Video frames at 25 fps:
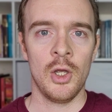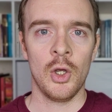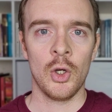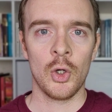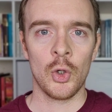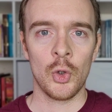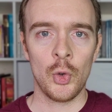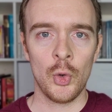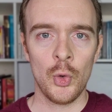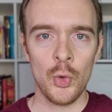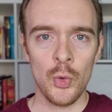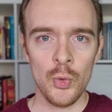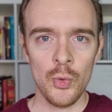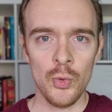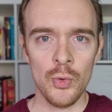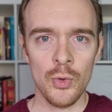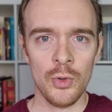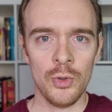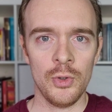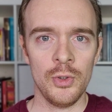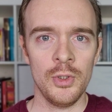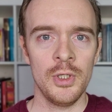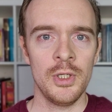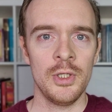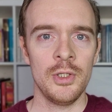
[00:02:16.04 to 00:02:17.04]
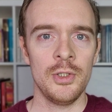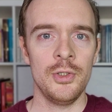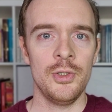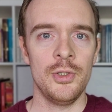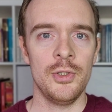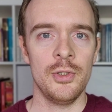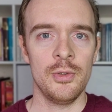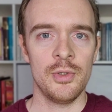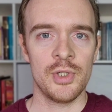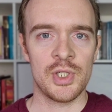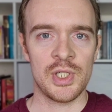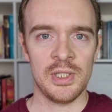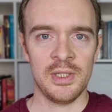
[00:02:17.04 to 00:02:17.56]
Cool
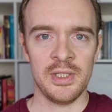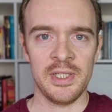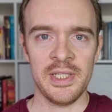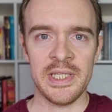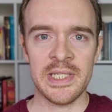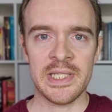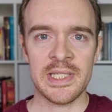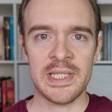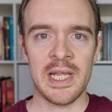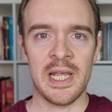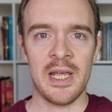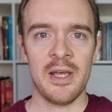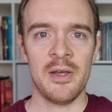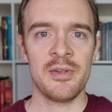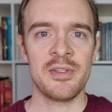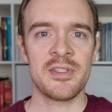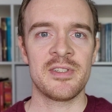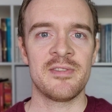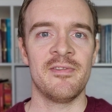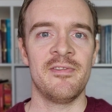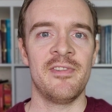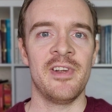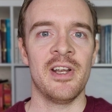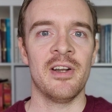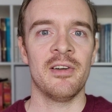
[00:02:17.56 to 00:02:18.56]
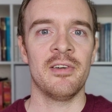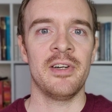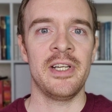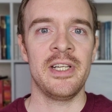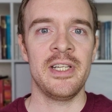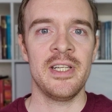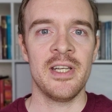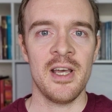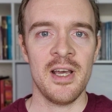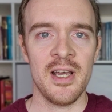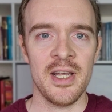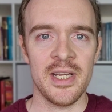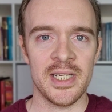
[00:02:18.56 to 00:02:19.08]
usually sounds very
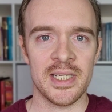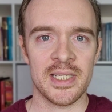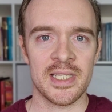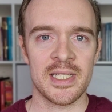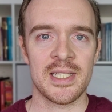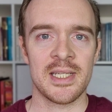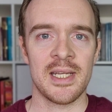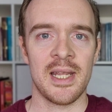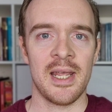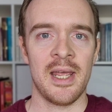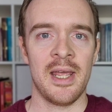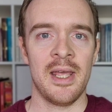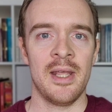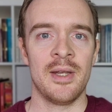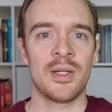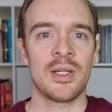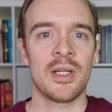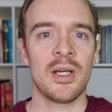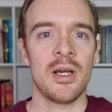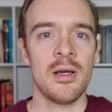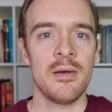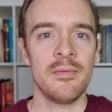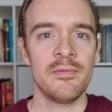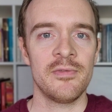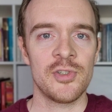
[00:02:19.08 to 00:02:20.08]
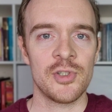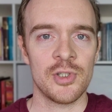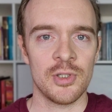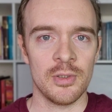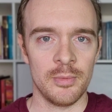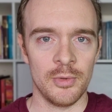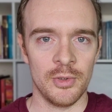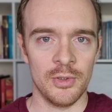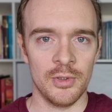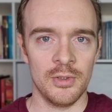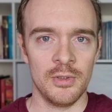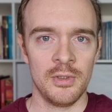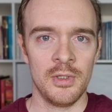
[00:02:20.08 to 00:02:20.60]
nice and
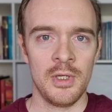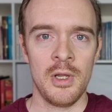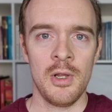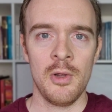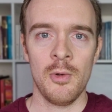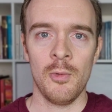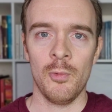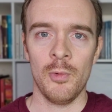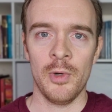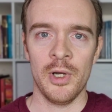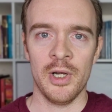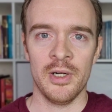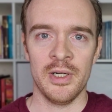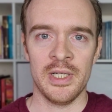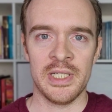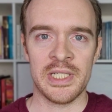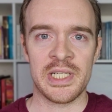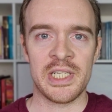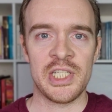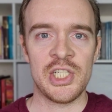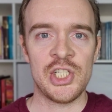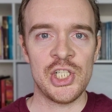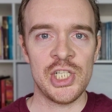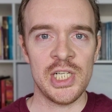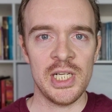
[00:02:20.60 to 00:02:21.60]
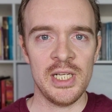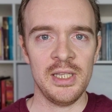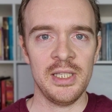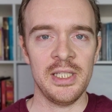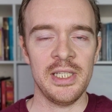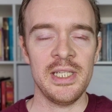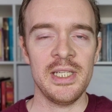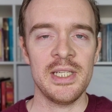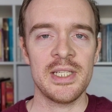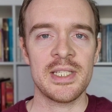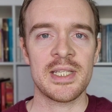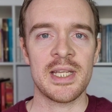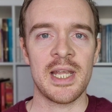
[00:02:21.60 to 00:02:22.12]
comfortable, whereas
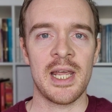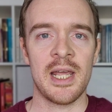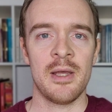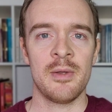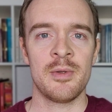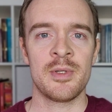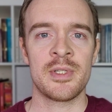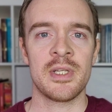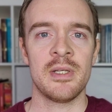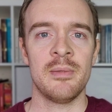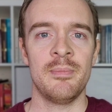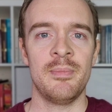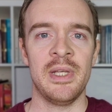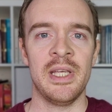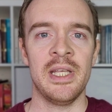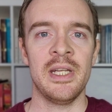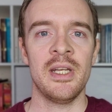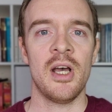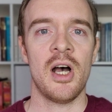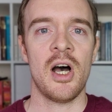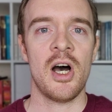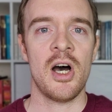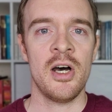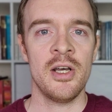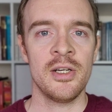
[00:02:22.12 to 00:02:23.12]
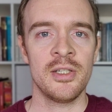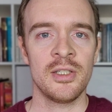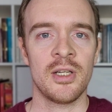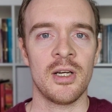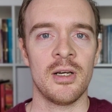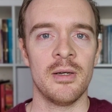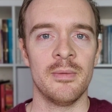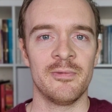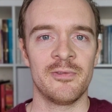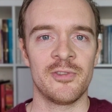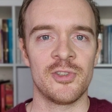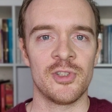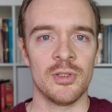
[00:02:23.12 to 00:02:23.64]
chilly sounds a bit
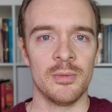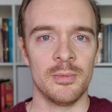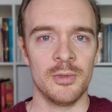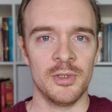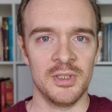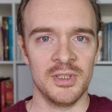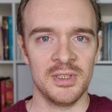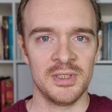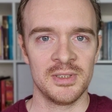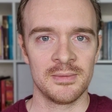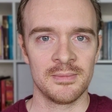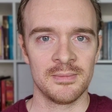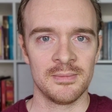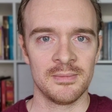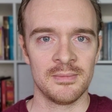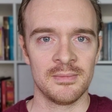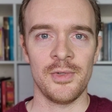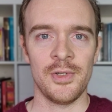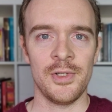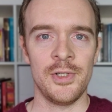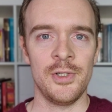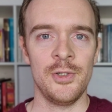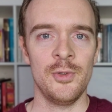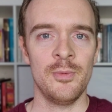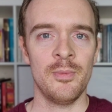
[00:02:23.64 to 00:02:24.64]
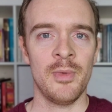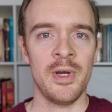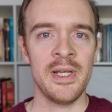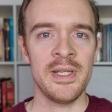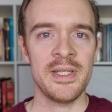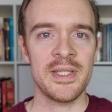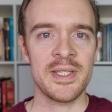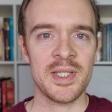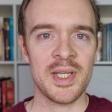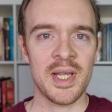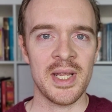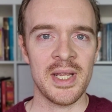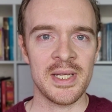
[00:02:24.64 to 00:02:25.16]
uncomfortable. You might
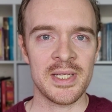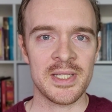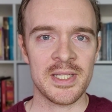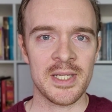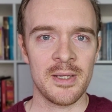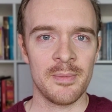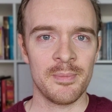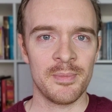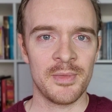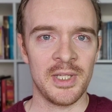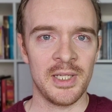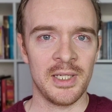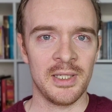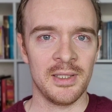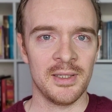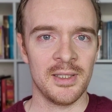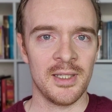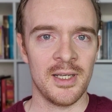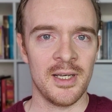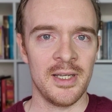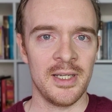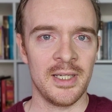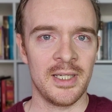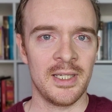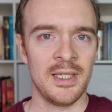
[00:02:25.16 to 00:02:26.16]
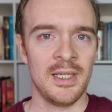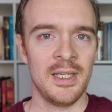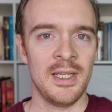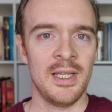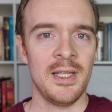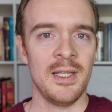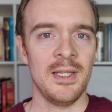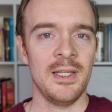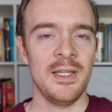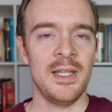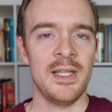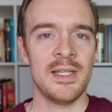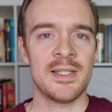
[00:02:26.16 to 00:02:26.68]
say something like,
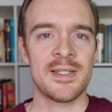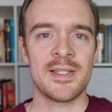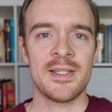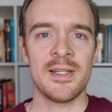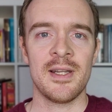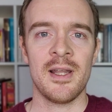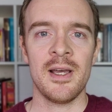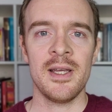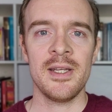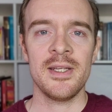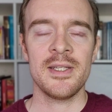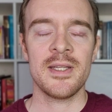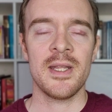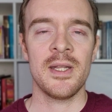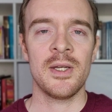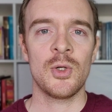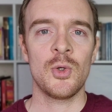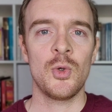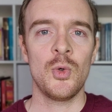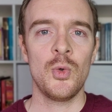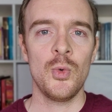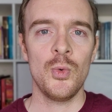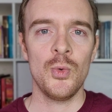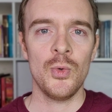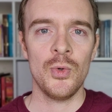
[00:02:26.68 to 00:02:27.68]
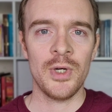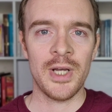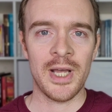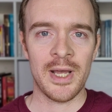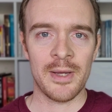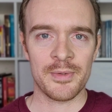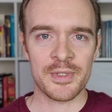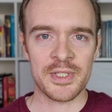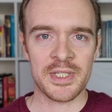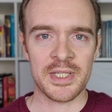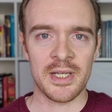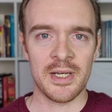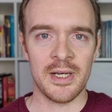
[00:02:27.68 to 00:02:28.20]
"It's nice and cool
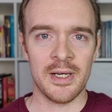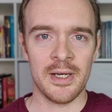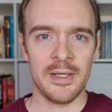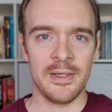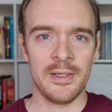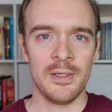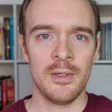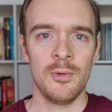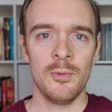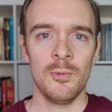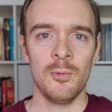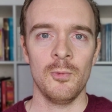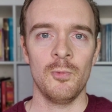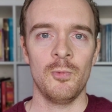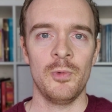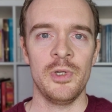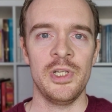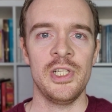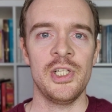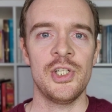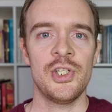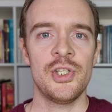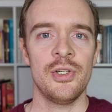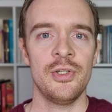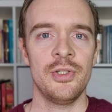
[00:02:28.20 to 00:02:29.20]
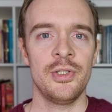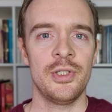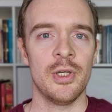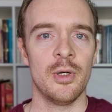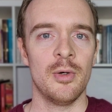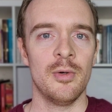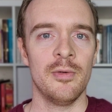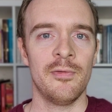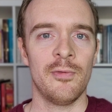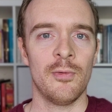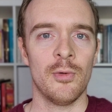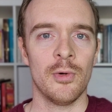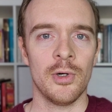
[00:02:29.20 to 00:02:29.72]
outside. We should go
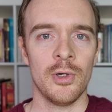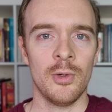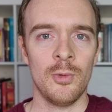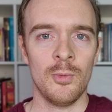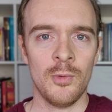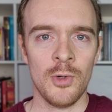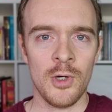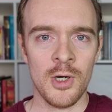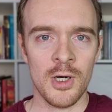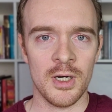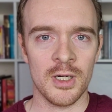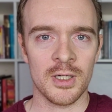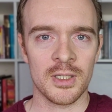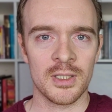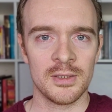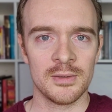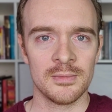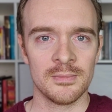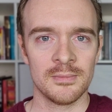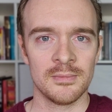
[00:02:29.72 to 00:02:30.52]
for a walk."